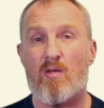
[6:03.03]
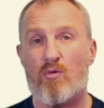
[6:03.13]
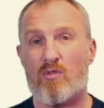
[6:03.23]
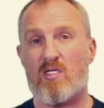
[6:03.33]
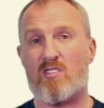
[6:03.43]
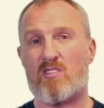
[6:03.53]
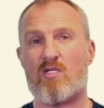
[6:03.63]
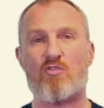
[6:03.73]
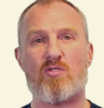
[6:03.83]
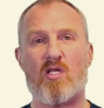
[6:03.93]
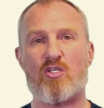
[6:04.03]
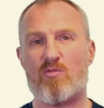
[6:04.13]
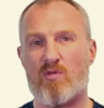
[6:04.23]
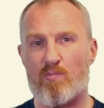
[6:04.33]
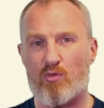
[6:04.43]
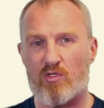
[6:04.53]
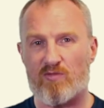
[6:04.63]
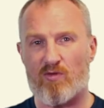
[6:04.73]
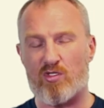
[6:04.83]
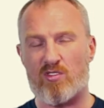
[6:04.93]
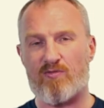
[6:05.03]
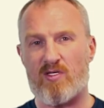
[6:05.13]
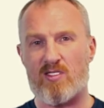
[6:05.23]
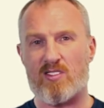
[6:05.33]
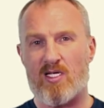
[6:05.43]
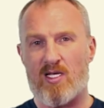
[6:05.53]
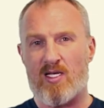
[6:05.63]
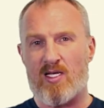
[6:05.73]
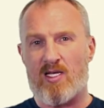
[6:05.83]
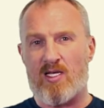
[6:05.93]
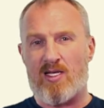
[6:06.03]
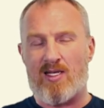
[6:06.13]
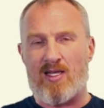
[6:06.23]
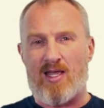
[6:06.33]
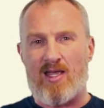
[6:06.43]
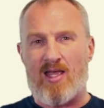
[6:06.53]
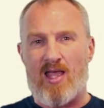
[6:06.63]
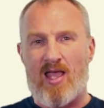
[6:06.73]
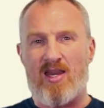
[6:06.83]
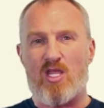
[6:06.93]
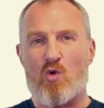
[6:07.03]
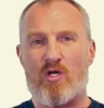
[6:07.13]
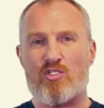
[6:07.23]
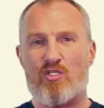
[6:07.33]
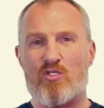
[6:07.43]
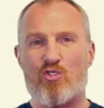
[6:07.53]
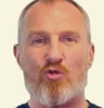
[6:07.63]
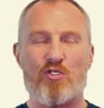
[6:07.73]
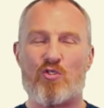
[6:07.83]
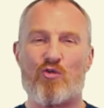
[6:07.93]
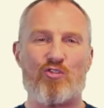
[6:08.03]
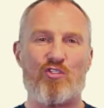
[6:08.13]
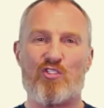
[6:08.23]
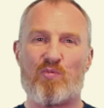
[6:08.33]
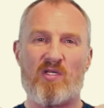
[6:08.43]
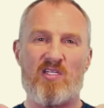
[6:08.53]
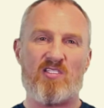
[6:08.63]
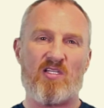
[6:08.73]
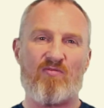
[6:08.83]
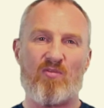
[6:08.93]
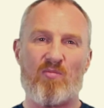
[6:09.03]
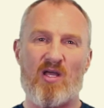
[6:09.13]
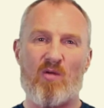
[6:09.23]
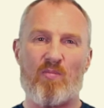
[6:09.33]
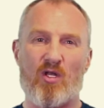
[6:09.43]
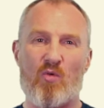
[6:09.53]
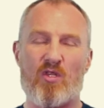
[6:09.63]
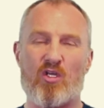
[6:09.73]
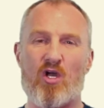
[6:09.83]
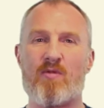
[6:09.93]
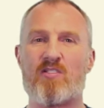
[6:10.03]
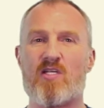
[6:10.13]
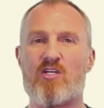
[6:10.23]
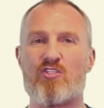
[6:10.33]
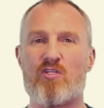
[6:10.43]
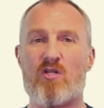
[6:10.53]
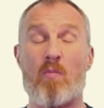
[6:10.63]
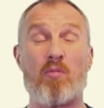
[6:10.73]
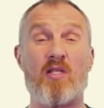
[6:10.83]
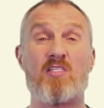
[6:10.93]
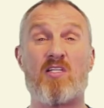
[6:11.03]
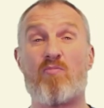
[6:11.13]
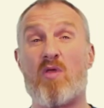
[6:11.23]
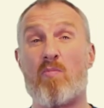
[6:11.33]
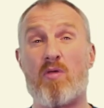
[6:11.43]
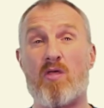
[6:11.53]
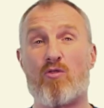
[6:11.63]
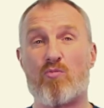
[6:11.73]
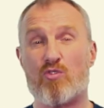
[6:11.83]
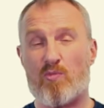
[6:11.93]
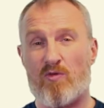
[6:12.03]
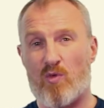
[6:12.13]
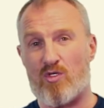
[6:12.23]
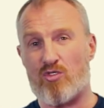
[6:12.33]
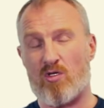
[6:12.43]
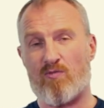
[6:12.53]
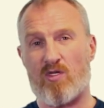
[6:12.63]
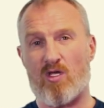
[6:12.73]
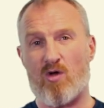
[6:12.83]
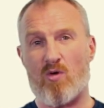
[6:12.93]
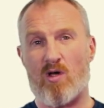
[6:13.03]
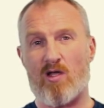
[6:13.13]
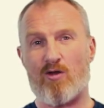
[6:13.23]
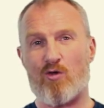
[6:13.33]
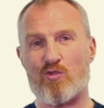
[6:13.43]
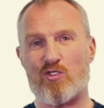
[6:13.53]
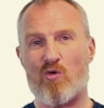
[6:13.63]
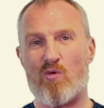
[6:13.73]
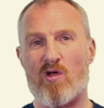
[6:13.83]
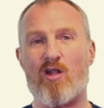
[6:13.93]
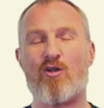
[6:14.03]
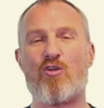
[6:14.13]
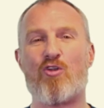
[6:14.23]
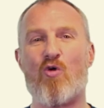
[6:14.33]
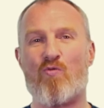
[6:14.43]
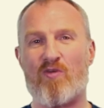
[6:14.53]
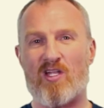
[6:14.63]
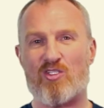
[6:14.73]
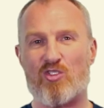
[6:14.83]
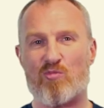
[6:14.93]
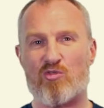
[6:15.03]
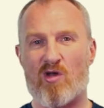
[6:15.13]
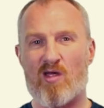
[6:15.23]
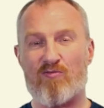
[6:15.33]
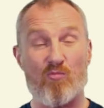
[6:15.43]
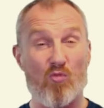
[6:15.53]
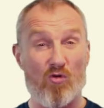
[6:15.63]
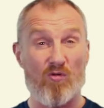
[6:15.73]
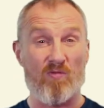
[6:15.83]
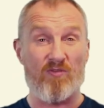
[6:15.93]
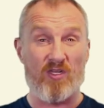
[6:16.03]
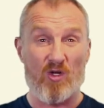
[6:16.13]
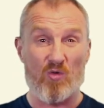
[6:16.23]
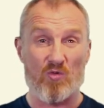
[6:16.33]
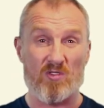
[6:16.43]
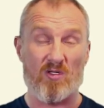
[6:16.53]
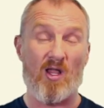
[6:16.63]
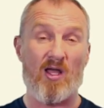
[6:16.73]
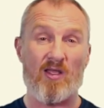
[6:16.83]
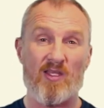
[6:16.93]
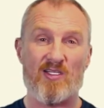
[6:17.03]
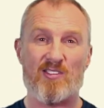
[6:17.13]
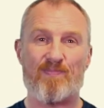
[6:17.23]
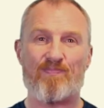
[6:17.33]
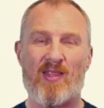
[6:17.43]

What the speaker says: Buddhist, I just like some of the Buddhist philosophies. Any questions or discussions, please leave them down below in the comments section. Please leave me a big thumbs up if you enjoyed the video, and also don't forget to subscribe for more videos like this.